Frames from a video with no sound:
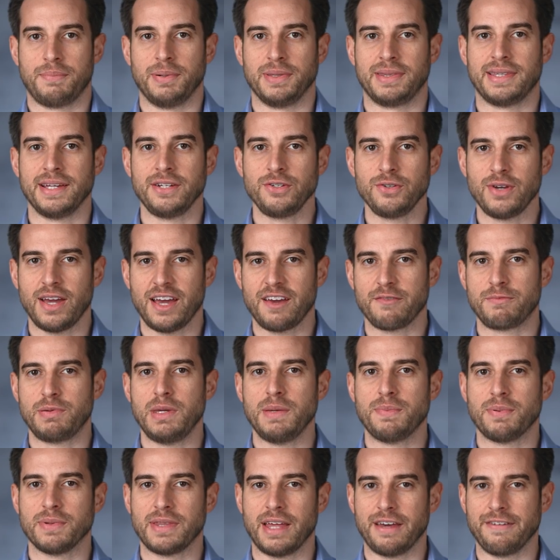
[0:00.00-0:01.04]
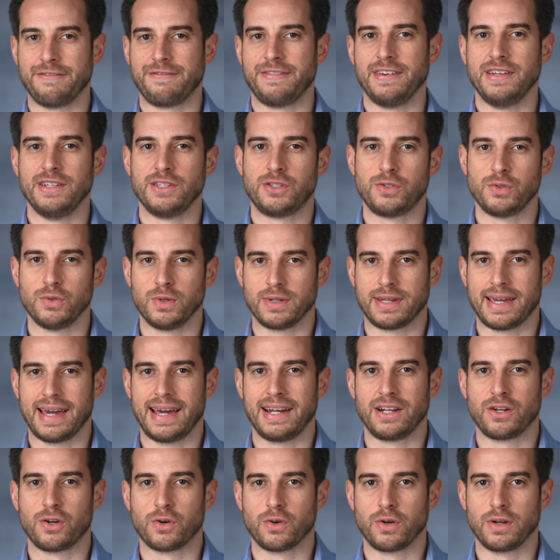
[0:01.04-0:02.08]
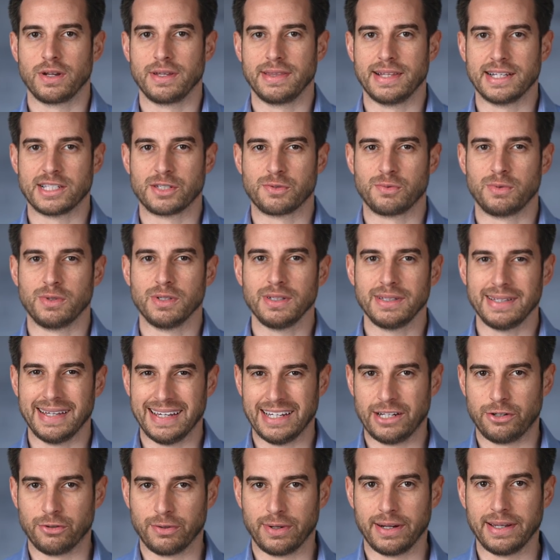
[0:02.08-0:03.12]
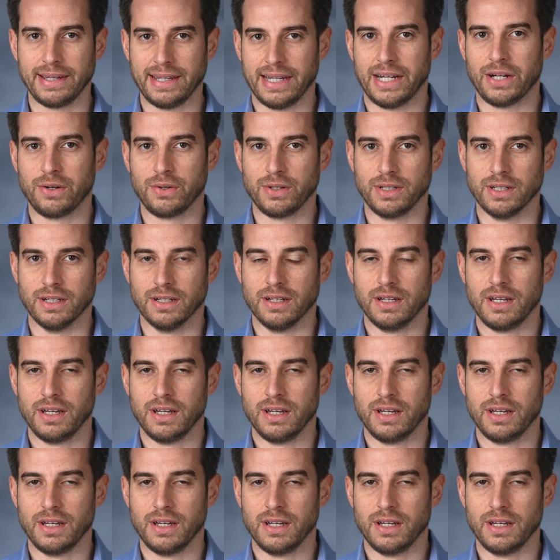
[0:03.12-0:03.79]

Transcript: But then you have people that fit into a category that's really a gray area.